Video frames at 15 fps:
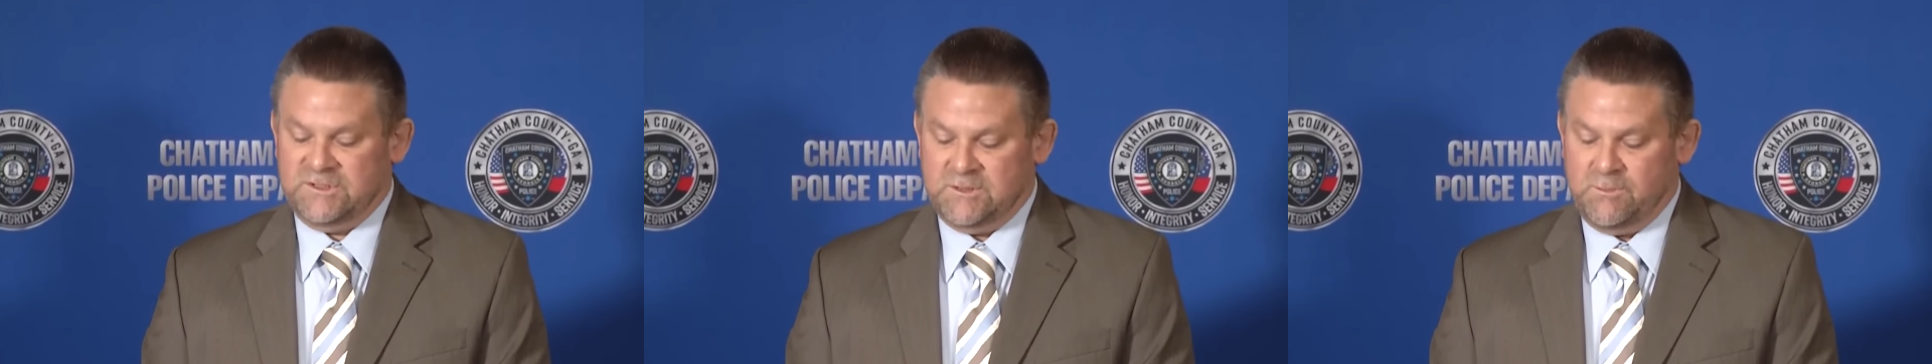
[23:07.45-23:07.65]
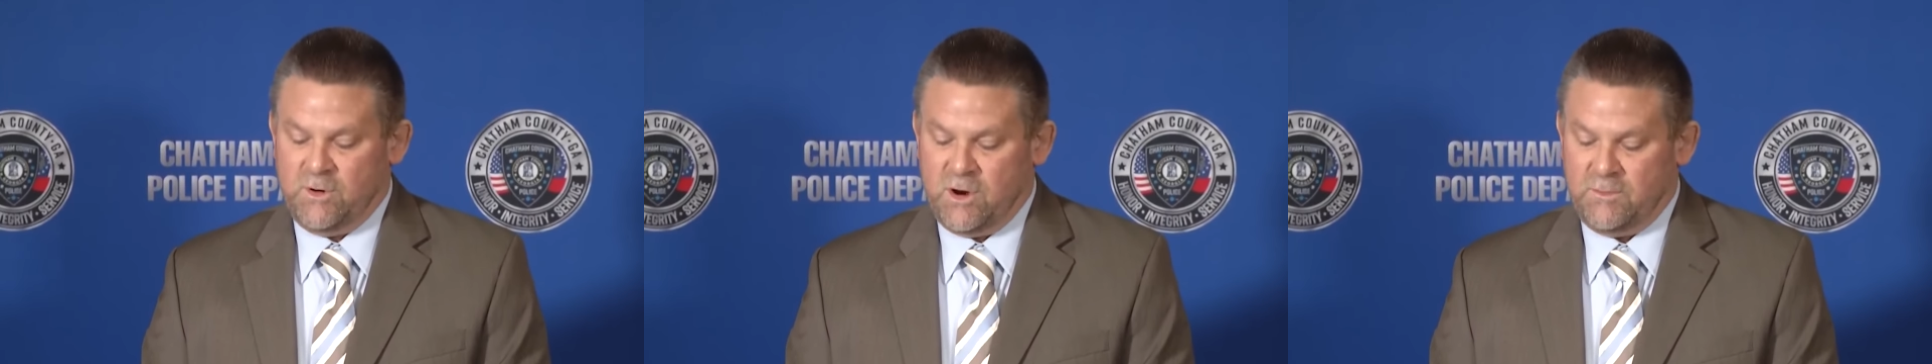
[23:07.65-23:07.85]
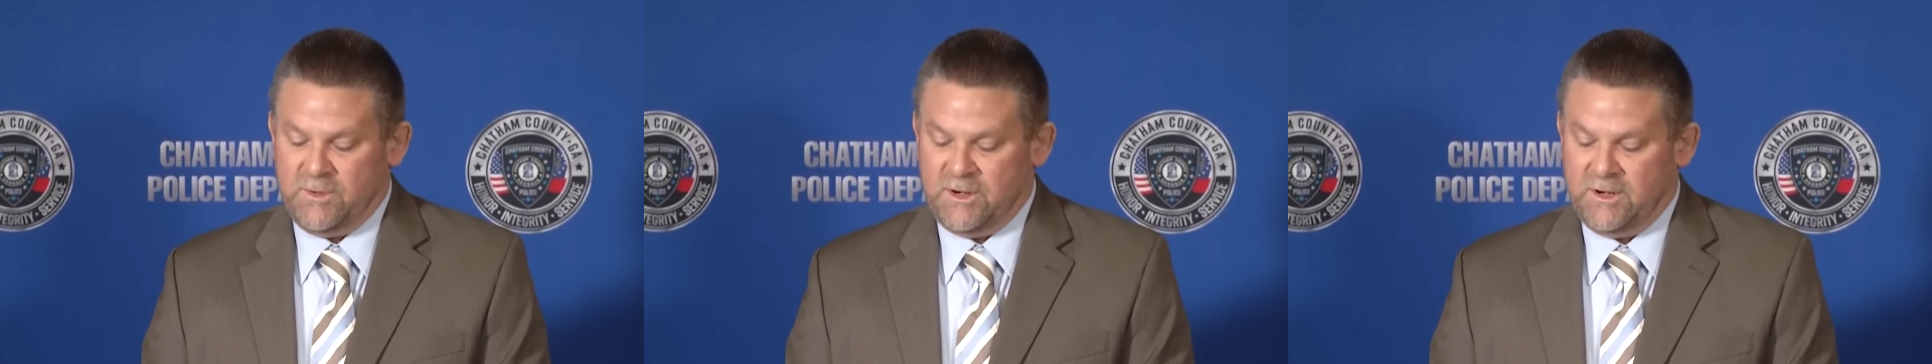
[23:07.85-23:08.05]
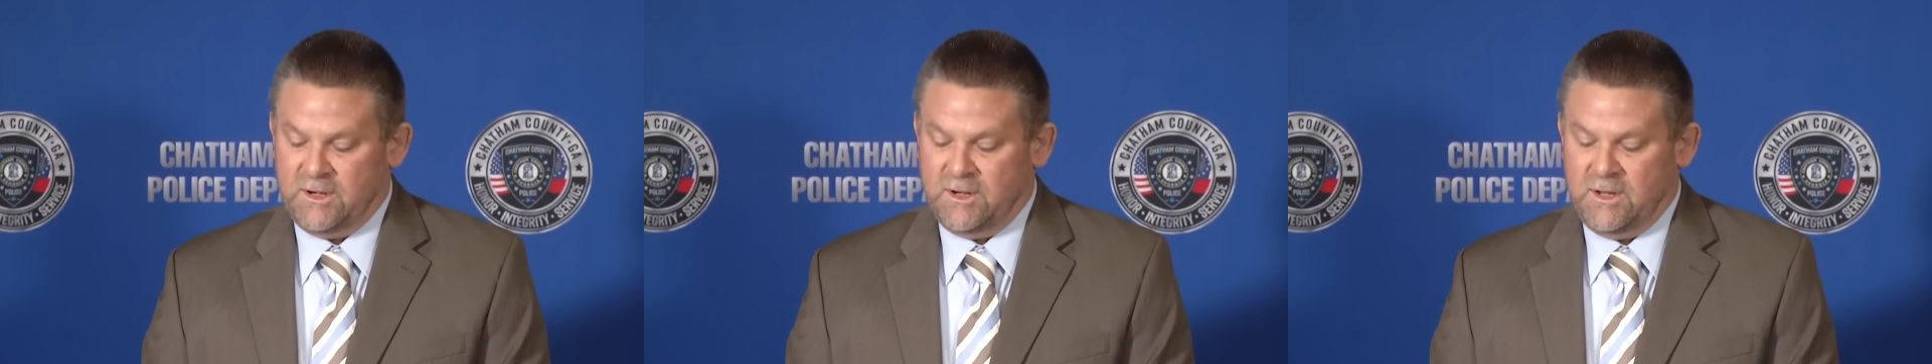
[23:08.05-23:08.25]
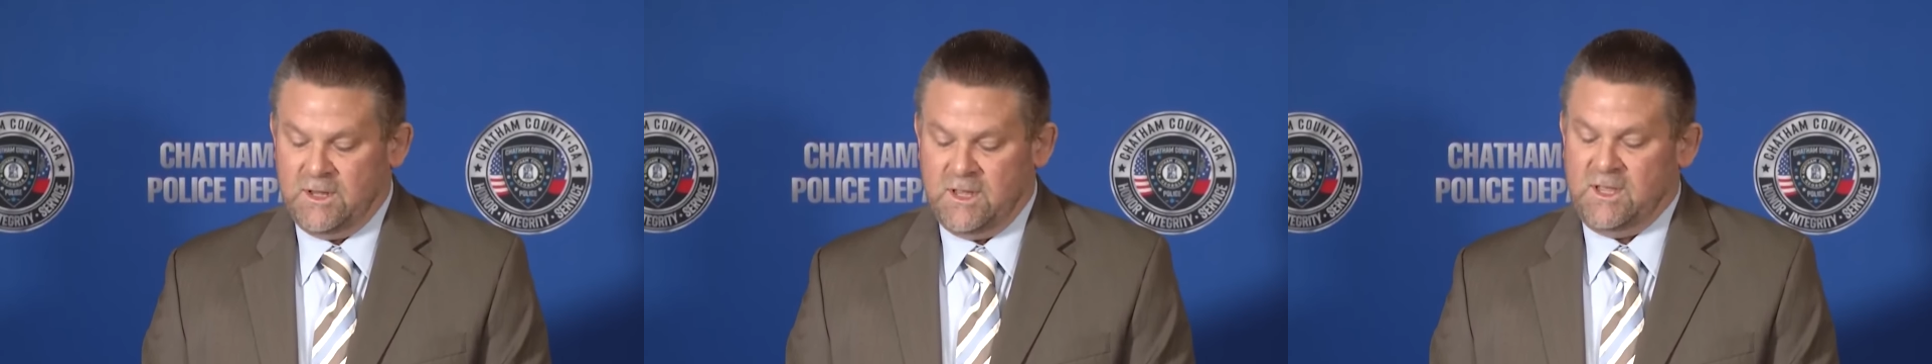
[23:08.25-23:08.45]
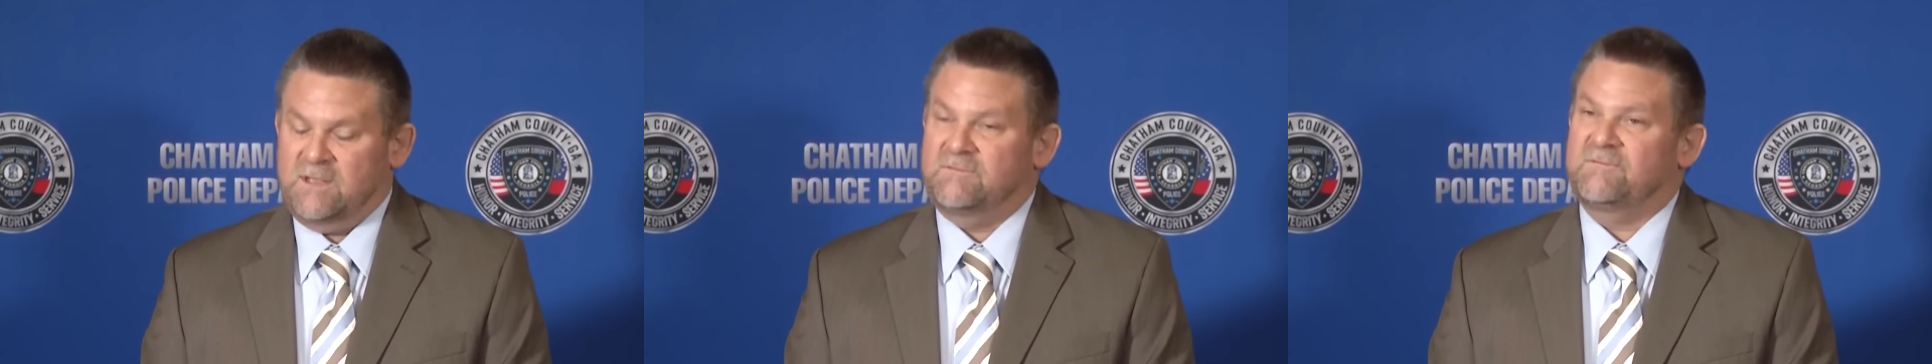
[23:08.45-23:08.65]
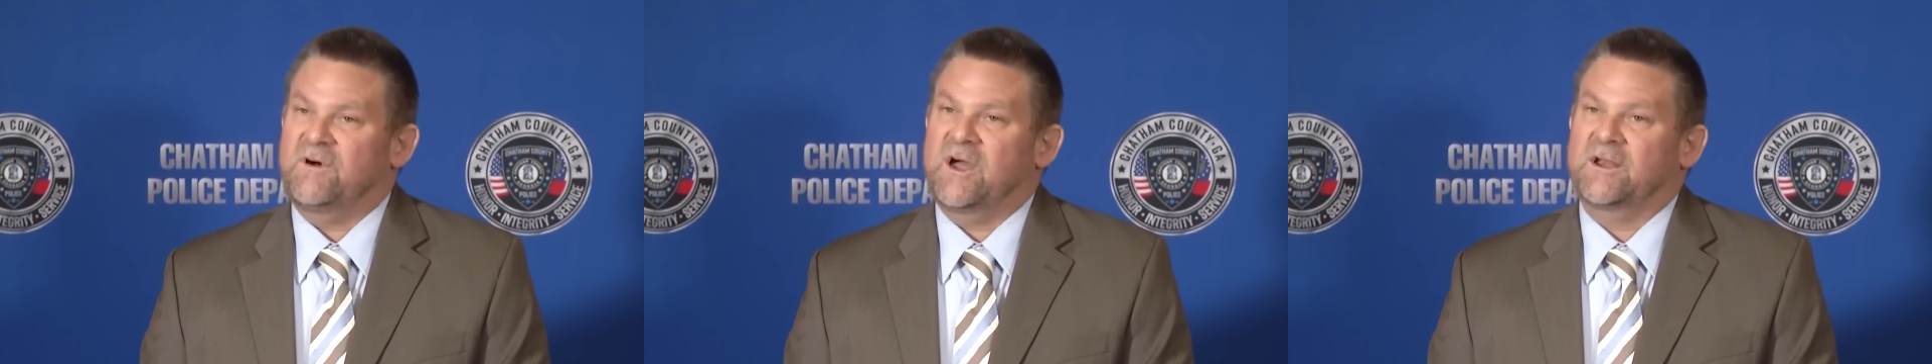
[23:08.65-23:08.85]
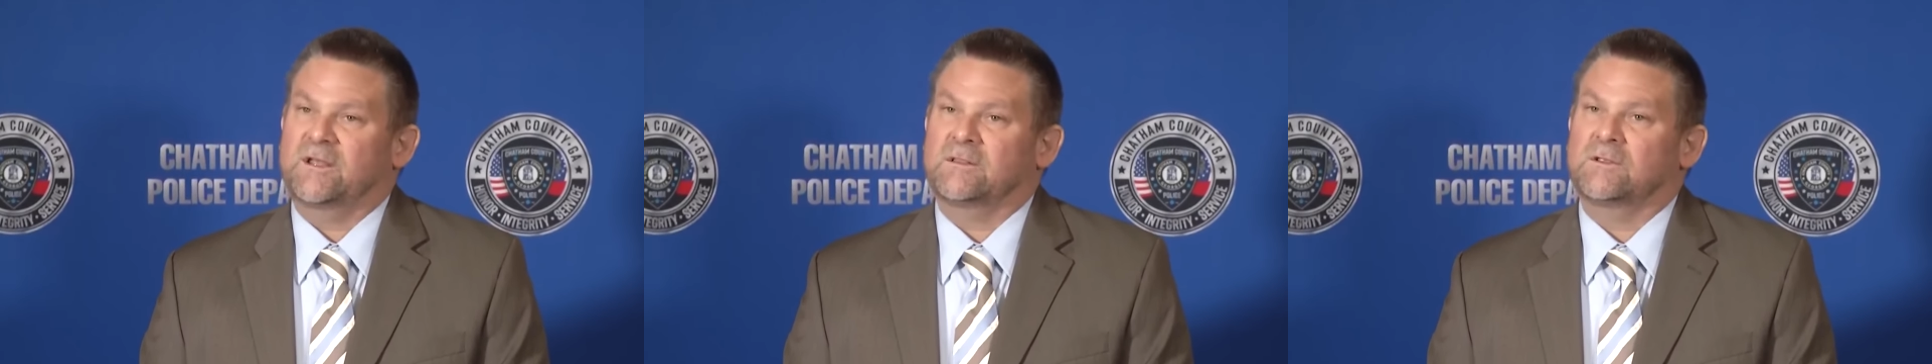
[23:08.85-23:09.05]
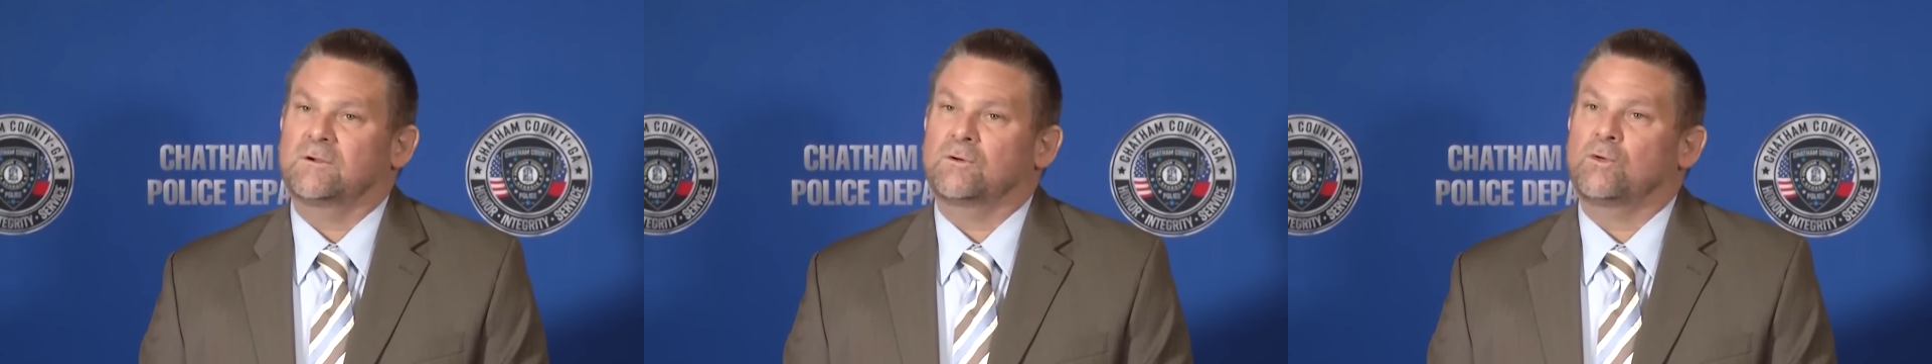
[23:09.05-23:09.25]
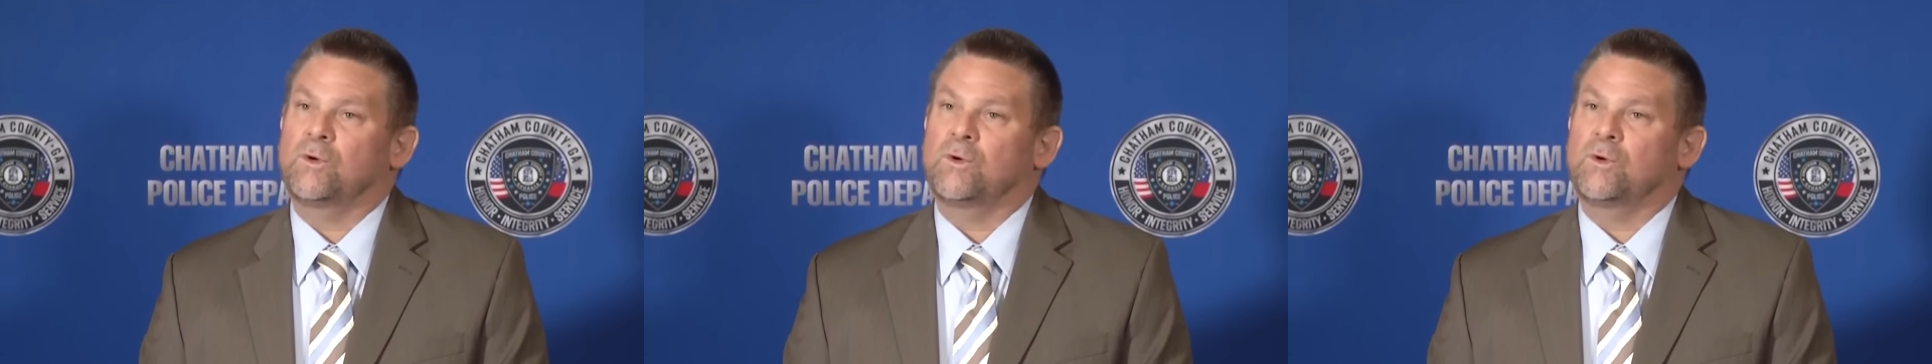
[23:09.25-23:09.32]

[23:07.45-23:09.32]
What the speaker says: Department in finding little